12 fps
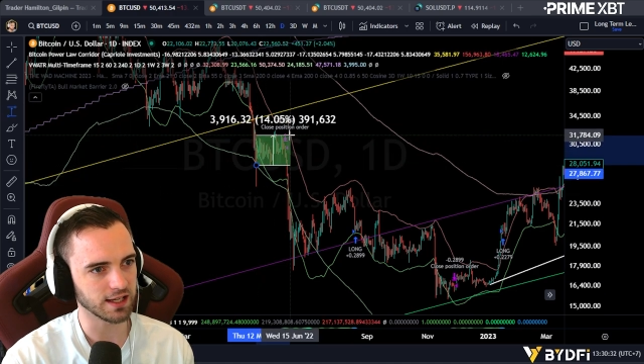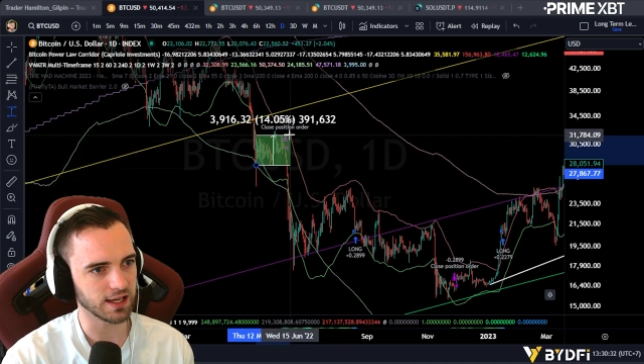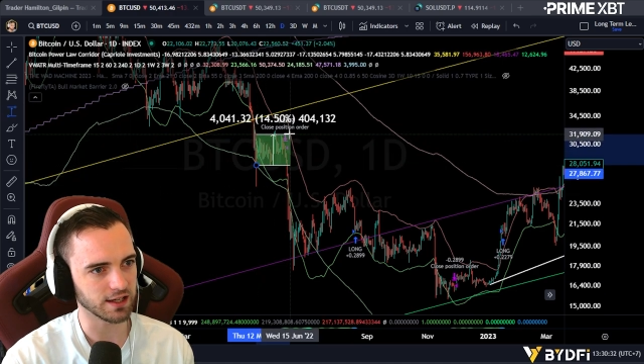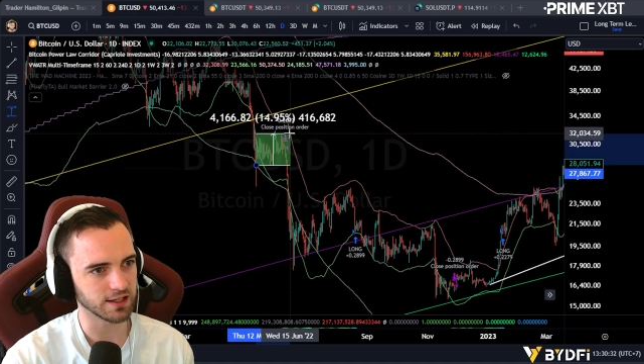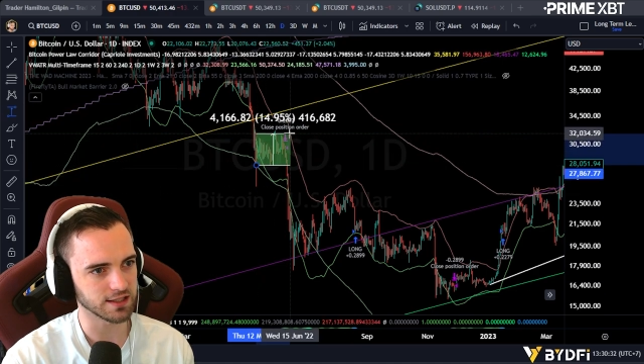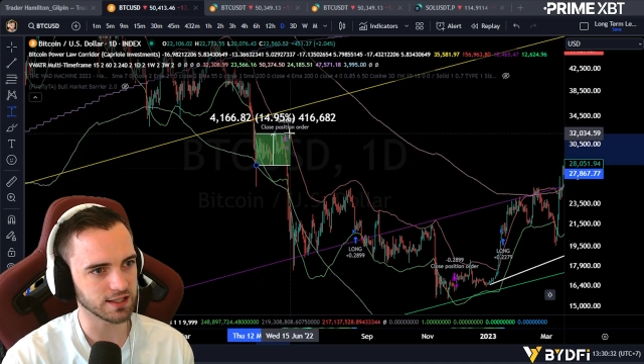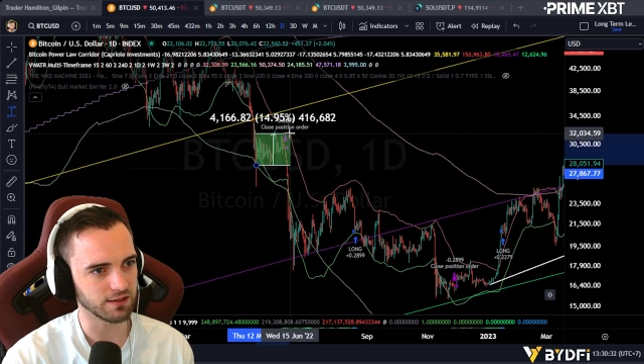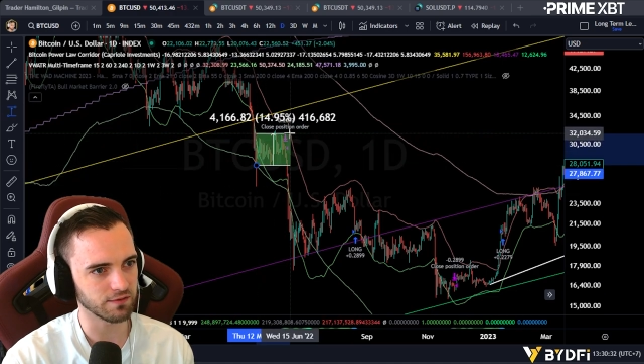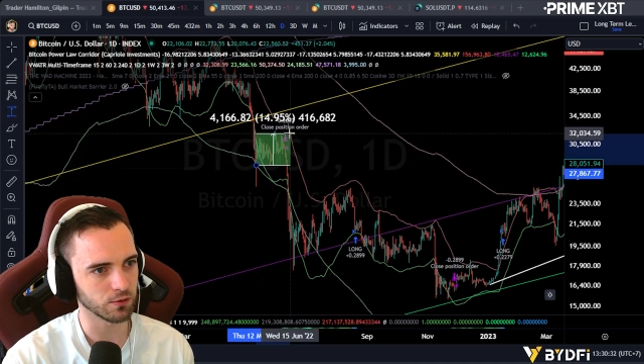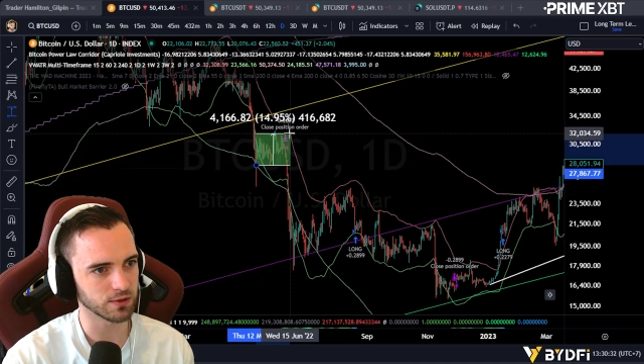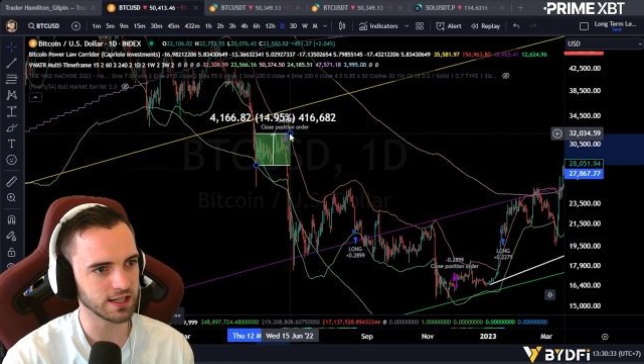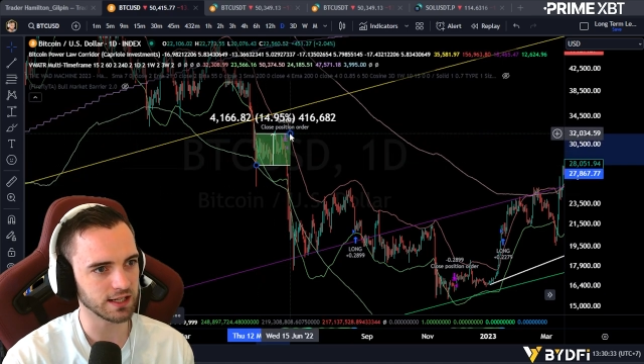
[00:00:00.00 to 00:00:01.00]
yeah, you can see
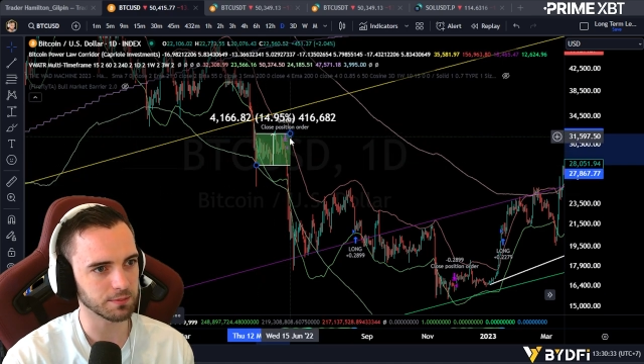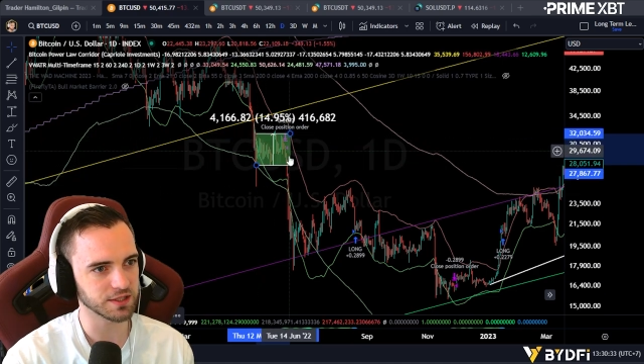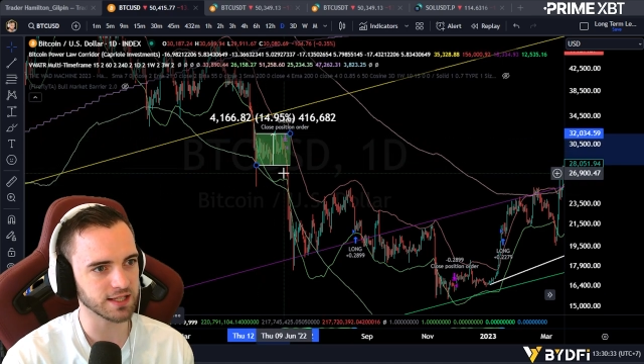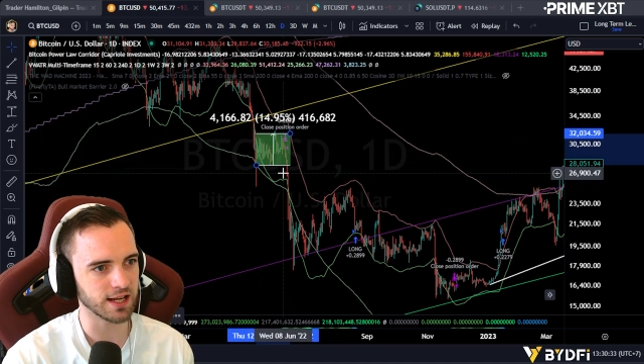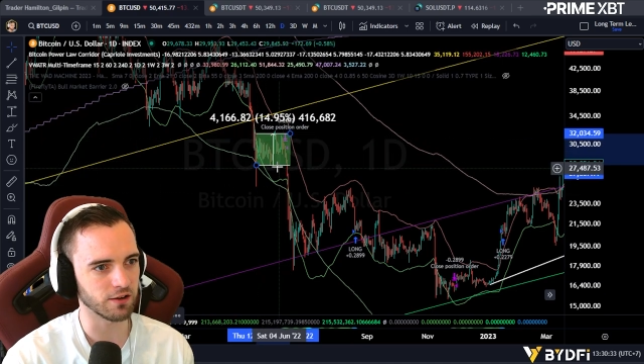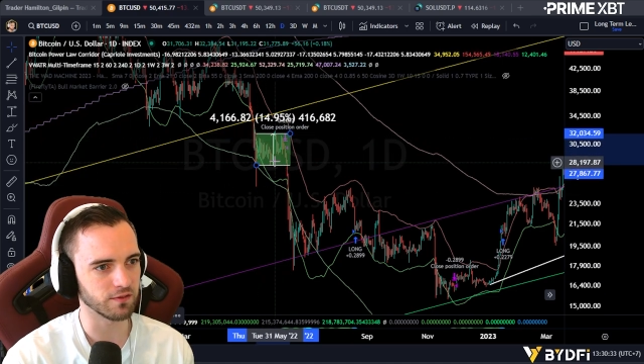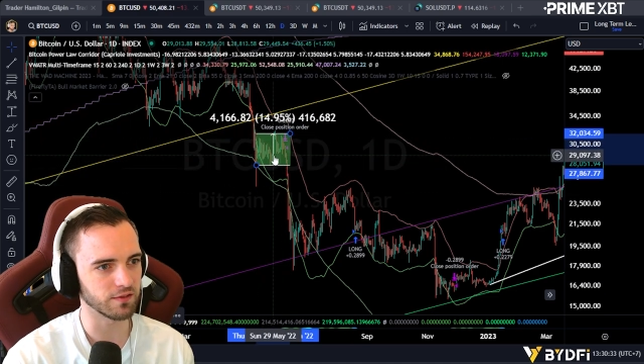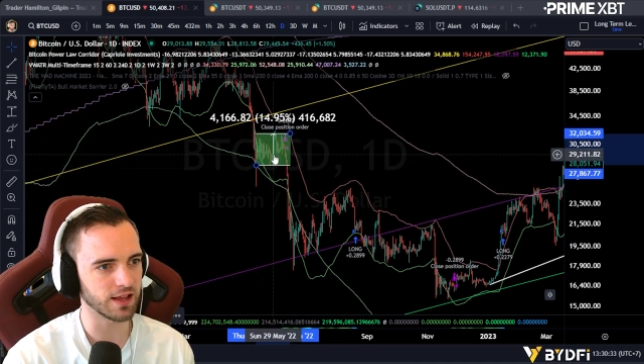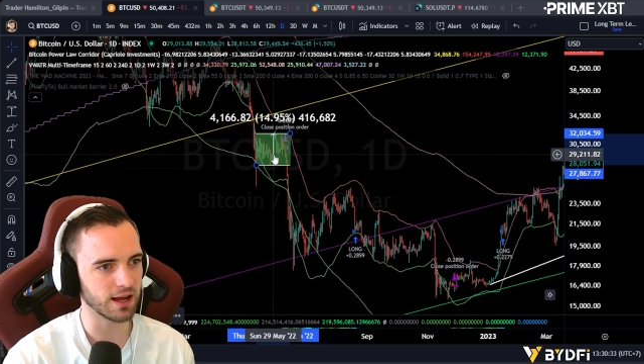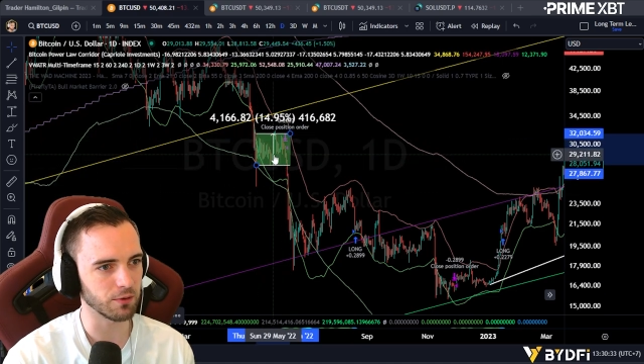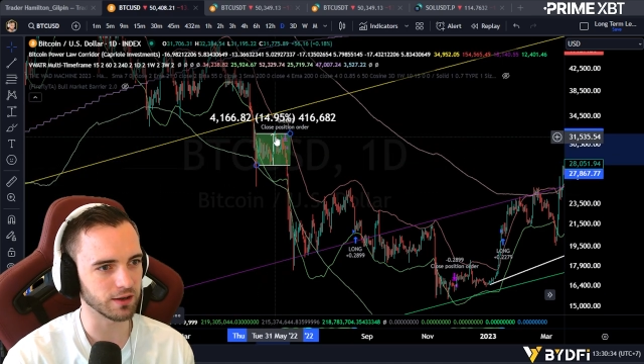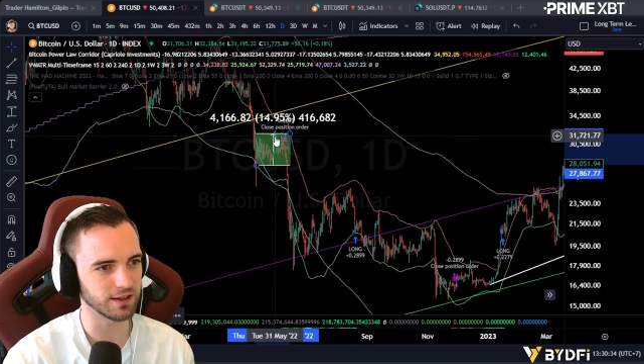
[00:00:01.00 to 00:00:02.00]
14% off of
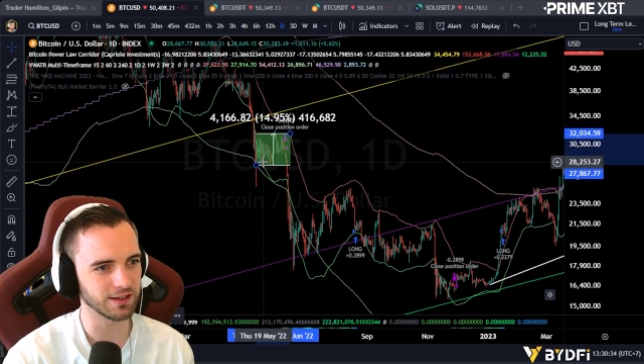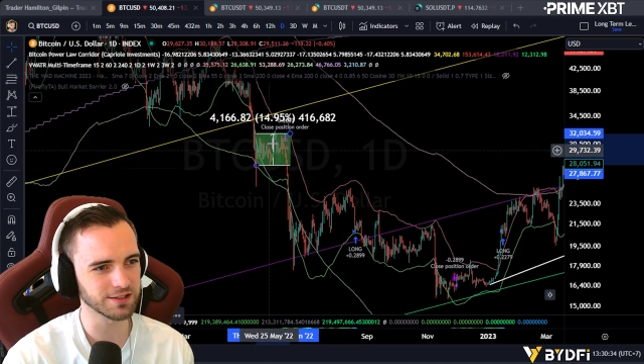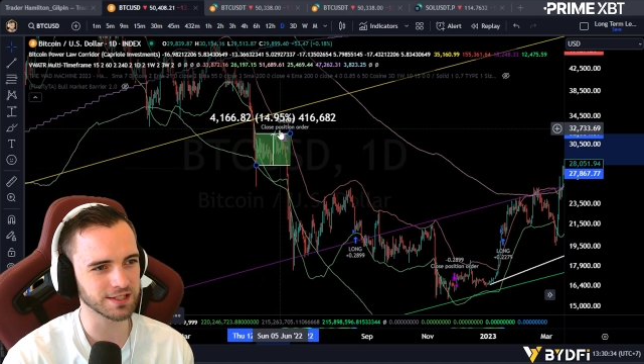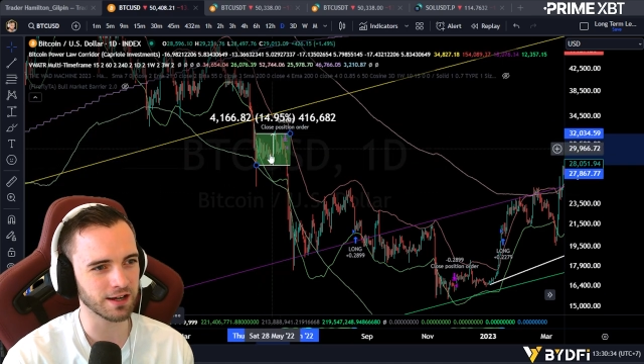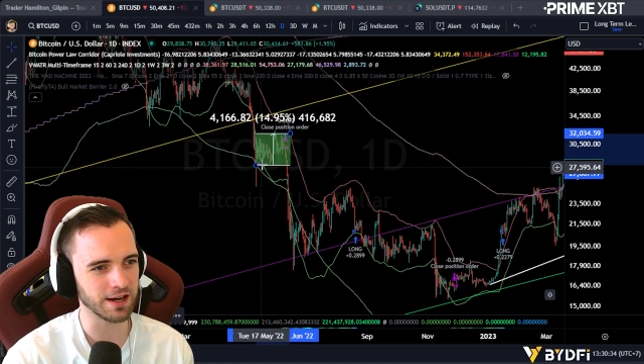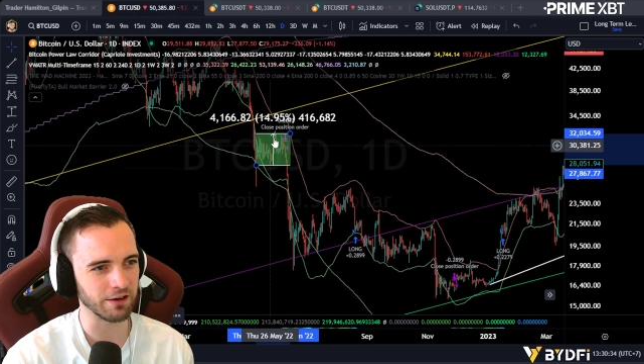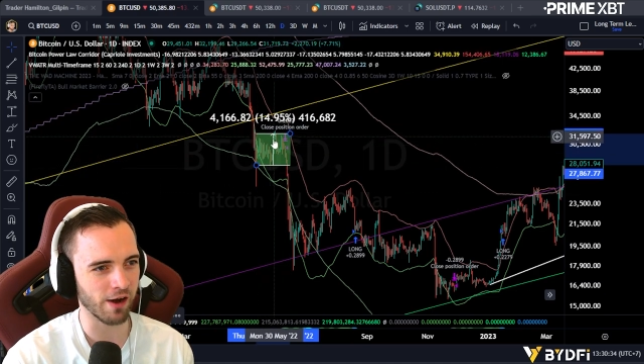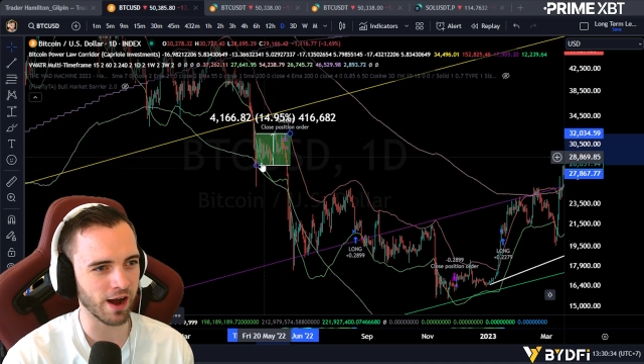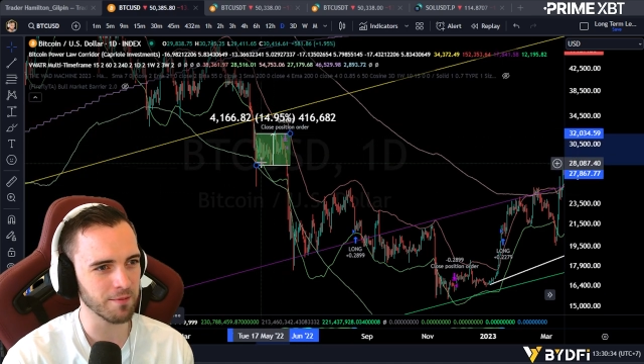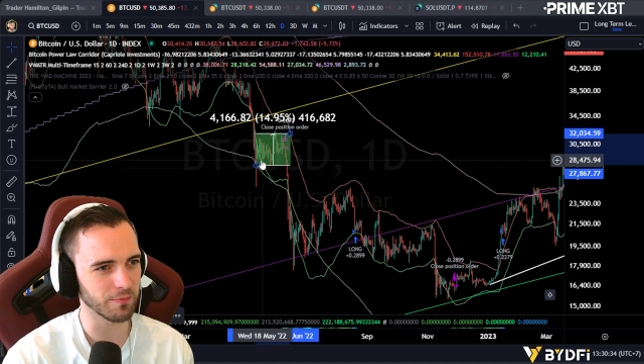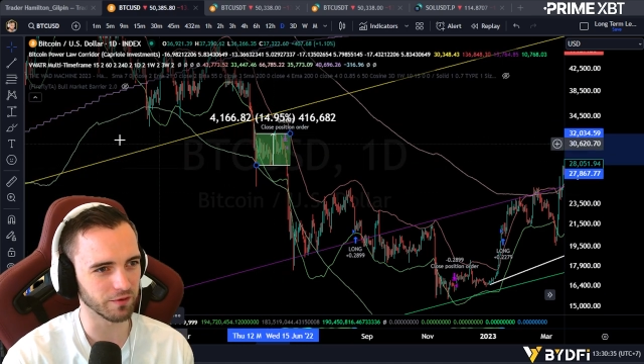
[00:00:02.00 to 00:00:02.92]
that one. Looks tiny, right?